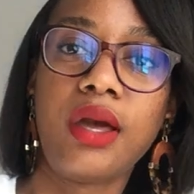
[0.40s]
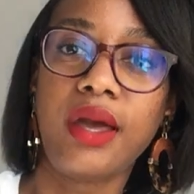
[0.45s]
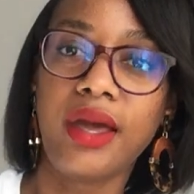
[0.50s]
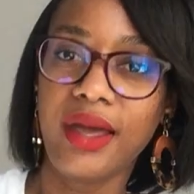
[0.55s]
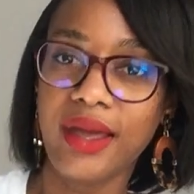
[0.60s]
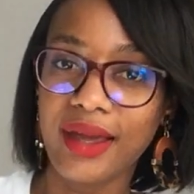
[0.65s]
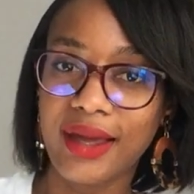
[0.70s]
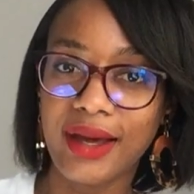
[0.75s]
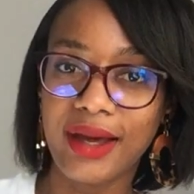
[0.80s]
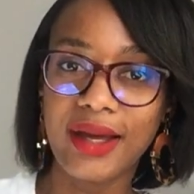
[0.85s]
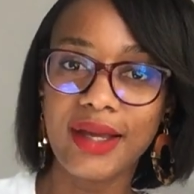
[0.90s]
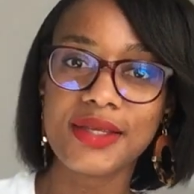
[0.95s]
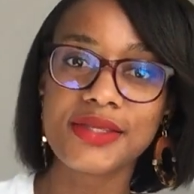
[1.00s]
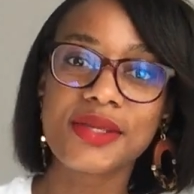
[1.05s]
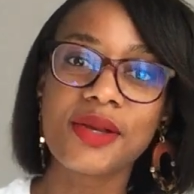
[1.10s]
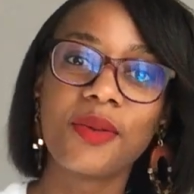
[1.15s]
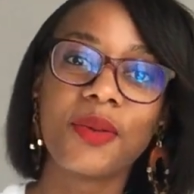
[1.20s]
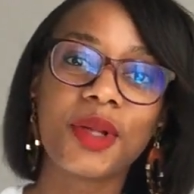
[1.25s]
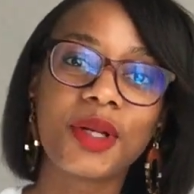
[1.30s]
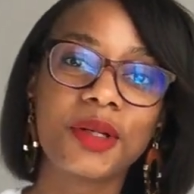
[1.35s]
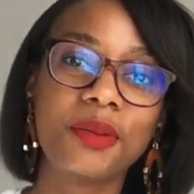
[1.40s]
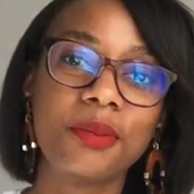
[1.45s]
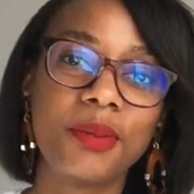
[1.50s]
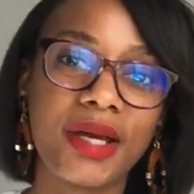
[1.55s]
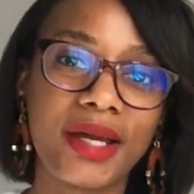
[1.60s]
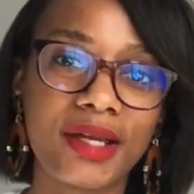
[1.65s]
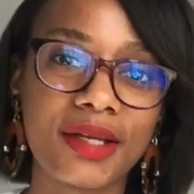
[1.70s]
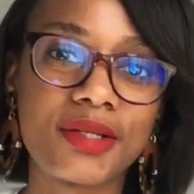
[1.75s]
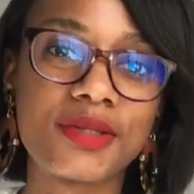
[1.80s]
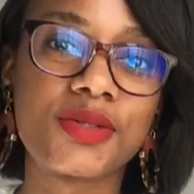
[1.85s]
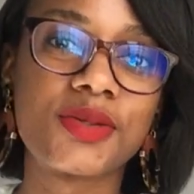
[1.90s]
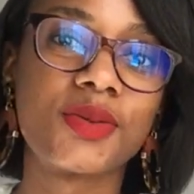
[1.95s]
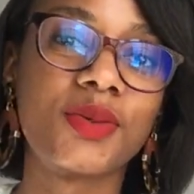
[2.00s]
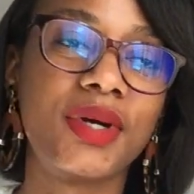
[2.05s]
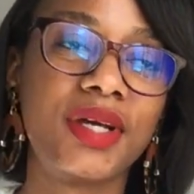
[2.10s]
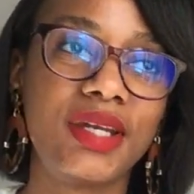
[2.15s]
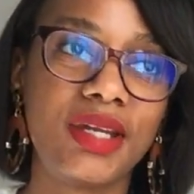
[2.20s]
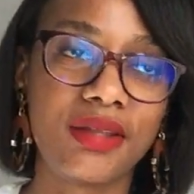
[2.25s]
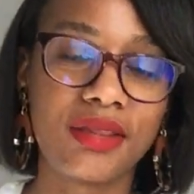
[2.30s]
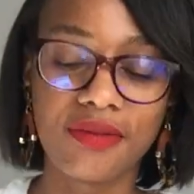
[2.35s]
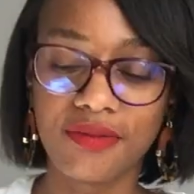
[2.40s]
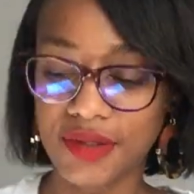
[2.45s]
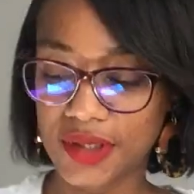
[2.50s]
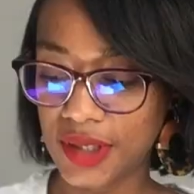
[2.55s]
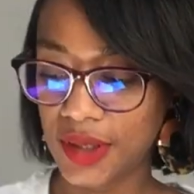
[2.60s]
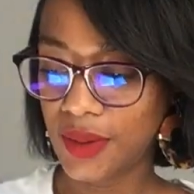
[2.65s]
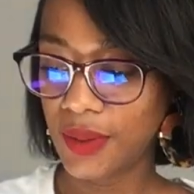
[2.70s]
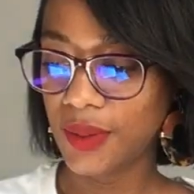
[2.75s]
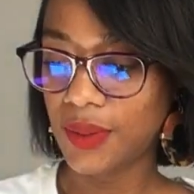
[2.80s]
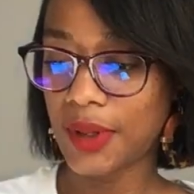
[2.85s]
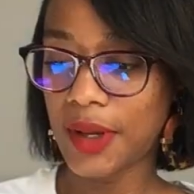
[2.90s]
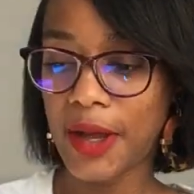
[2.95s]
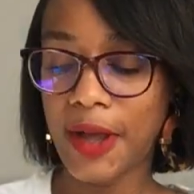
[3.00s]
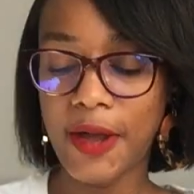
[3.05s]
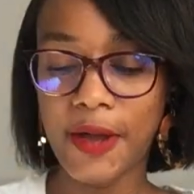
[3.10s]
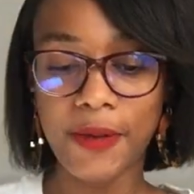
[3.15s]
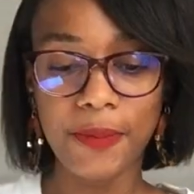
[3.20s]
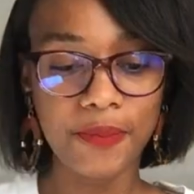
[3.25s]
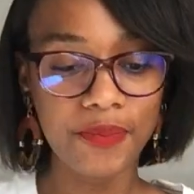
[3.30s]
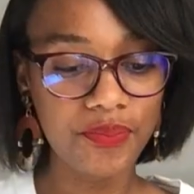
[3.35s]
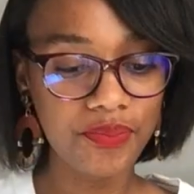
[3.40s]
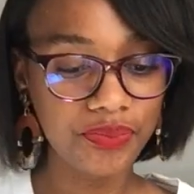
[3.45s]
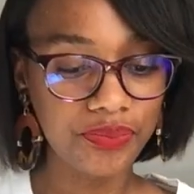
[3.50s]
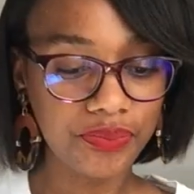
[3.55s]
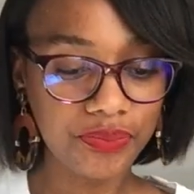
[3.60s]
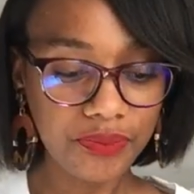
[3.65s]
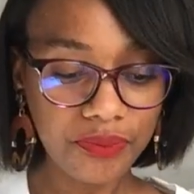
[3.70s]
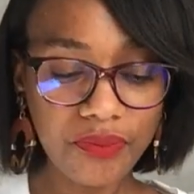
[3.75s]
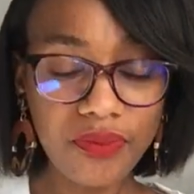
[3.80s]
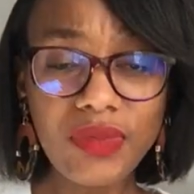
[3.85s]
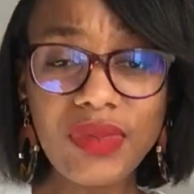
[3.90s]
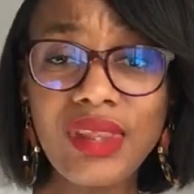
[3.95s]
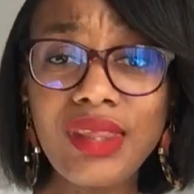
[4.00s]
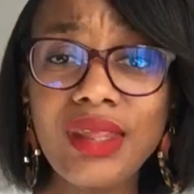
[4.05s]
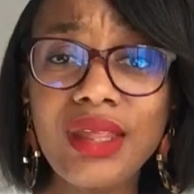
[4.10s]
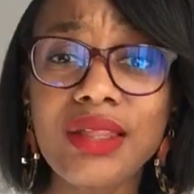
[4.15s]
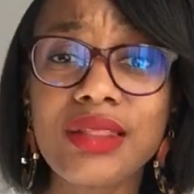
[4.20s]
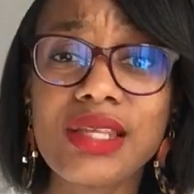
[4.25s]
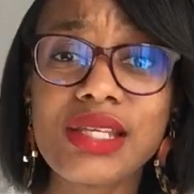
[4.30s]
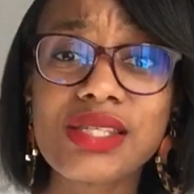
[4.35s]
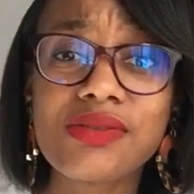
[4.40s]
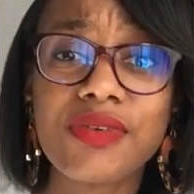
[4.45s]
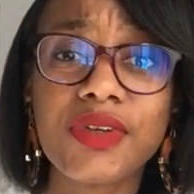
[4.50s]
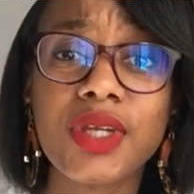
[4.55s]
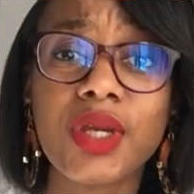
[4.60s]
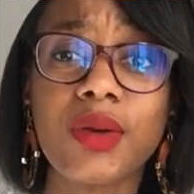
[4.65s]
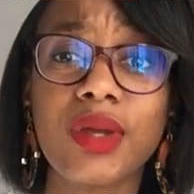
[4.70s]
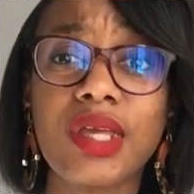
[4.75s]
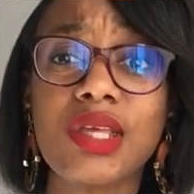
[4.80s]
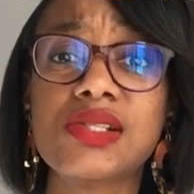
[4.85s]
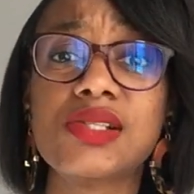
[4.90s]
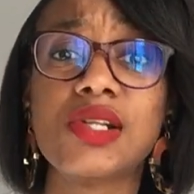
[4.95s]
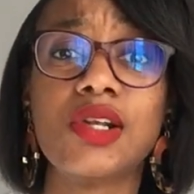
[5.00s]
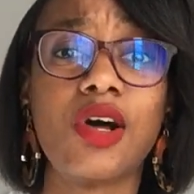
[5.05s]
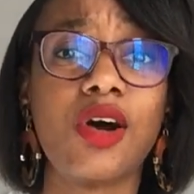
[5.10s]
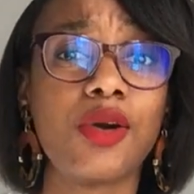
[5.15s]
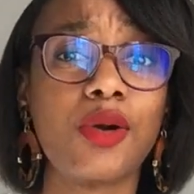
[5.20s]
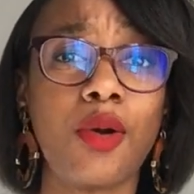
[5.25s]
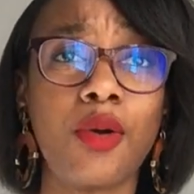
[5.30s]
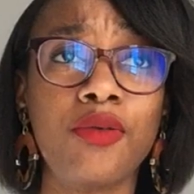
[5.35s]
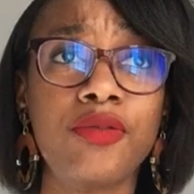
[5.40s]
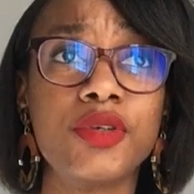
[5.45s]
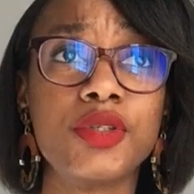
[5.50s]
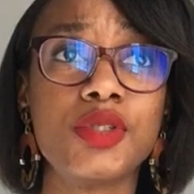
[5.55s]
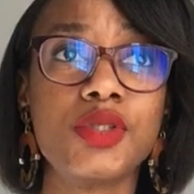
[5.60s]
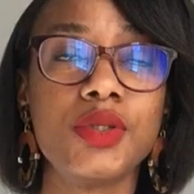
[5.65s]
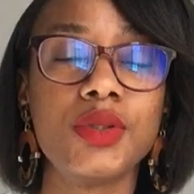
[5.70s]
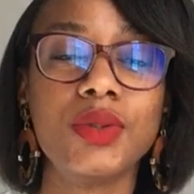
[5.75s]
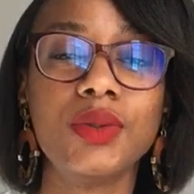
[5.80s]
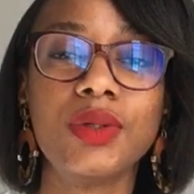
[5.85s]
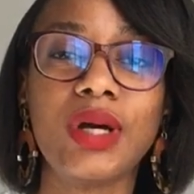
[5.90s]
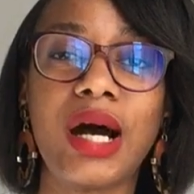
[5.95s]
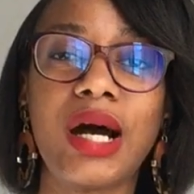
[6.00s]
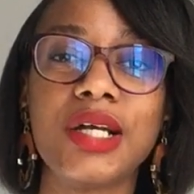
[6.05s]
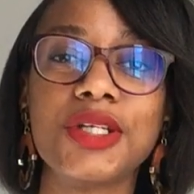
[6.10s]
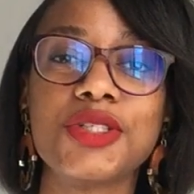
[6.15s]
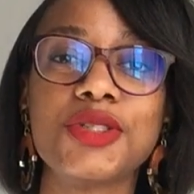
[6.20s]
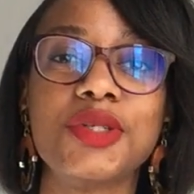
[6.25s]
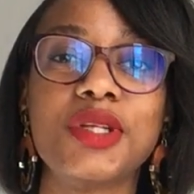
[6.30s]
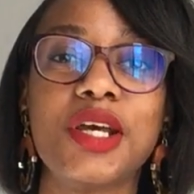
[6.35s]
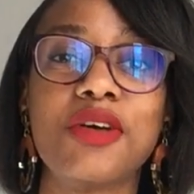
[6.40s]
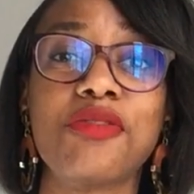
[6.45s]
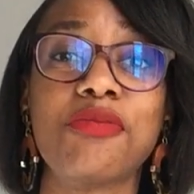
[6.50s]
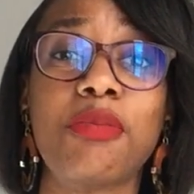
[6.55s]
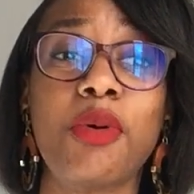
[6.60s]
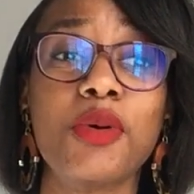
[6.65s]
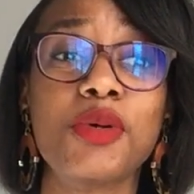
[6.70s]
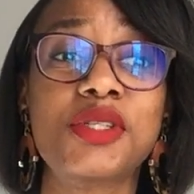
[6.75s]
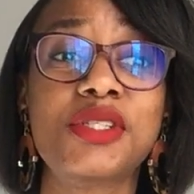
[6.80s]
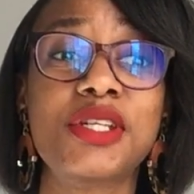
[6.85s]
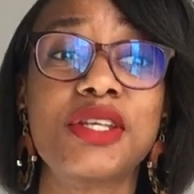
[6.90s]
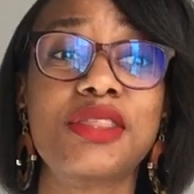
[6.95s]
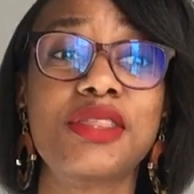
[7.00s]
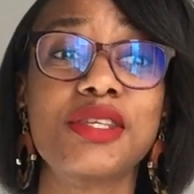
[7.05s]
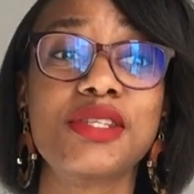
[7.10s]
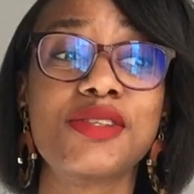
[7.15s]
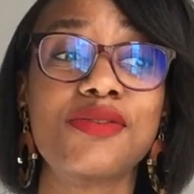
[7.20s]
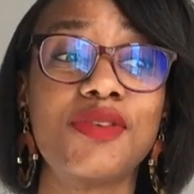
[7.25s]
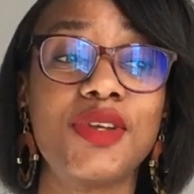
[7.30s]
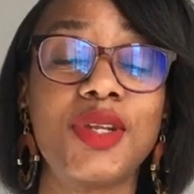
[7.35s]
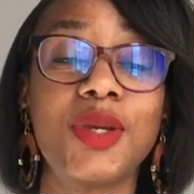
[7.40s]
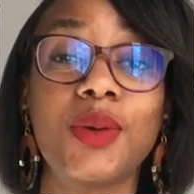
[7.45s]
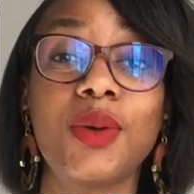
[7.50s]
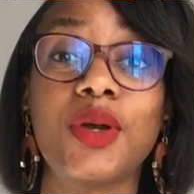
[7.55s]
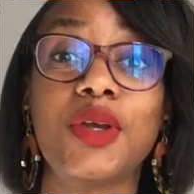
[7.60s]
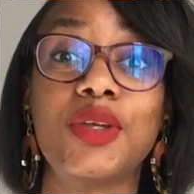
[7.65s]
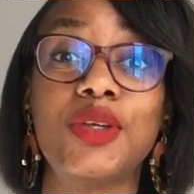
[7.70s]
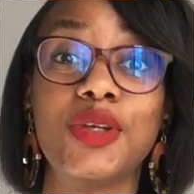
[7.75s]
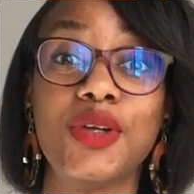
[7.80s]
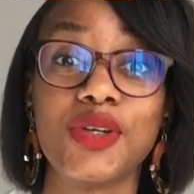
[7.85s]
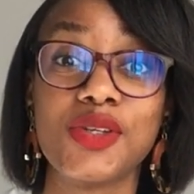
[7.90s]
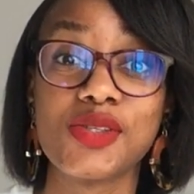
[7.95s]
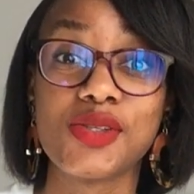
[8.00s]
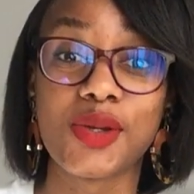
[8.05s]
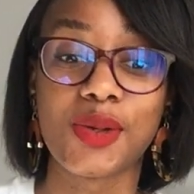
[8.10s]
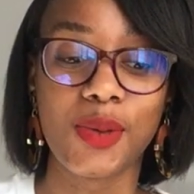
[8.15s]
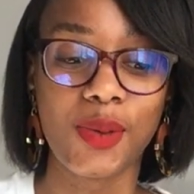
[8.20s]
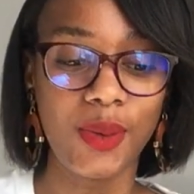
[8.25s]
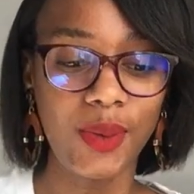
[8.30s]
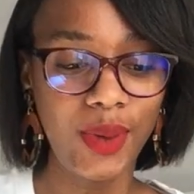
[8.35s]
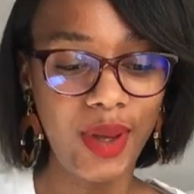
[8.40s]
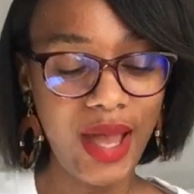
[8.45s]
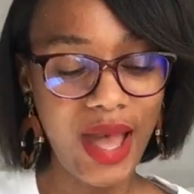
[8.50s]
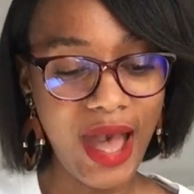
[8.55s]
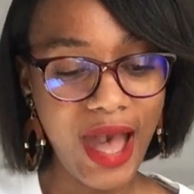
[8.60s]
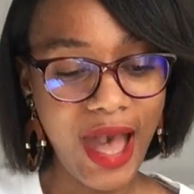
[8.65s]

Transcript: Hey guys, welcome back to another video. This video is long overdue. I should have posted this video years ago,